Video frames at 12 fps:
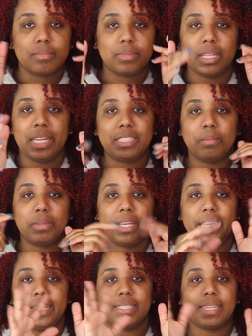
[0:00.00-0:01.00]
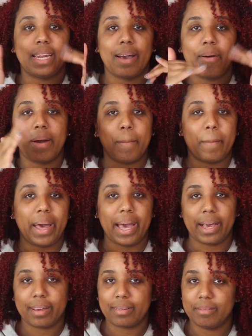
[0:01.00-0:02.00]
delete some things, and now I'm
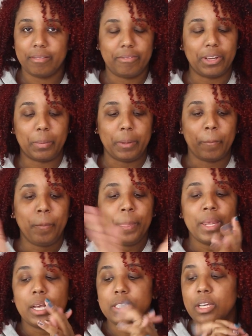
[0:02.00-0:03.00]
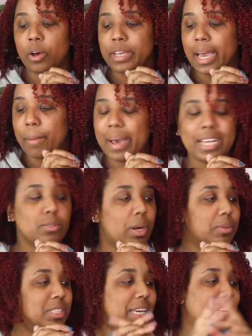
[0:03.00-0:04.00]
back filming. So yeah, back to what
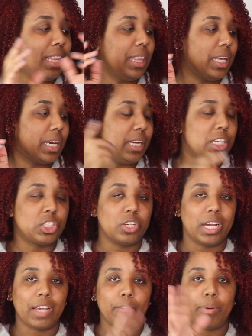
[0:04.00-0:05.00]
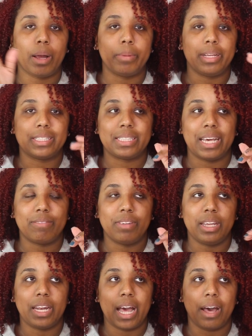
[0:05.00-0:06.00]
I was saying, the conditioner I give probably a
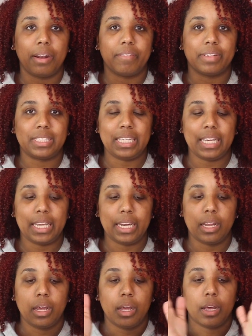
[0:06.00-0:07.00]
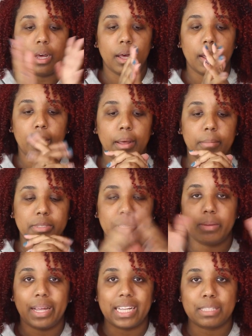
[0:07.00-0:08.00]
7 out of 10.
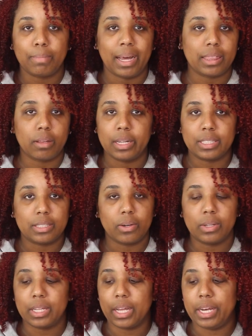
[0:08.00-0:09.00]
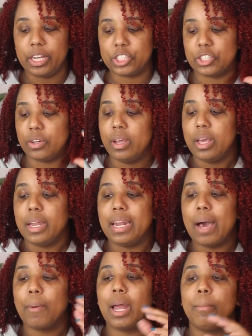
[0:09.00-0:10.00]
So that's my thoughts on the conditioner.
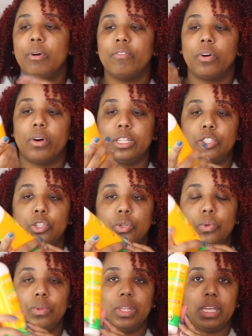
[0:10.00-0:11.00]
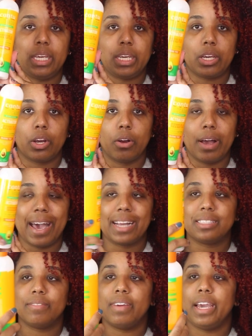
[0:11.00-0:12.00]
Now I'm gonna move on to the curl
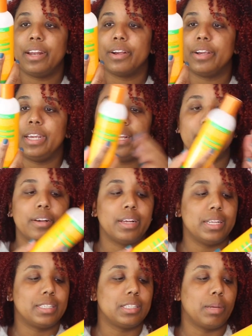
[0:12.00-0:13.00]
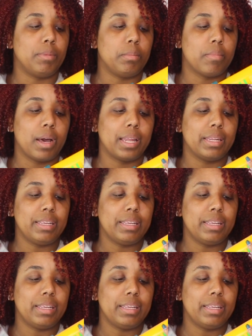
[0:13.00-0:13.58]
activator here. This is gonna be my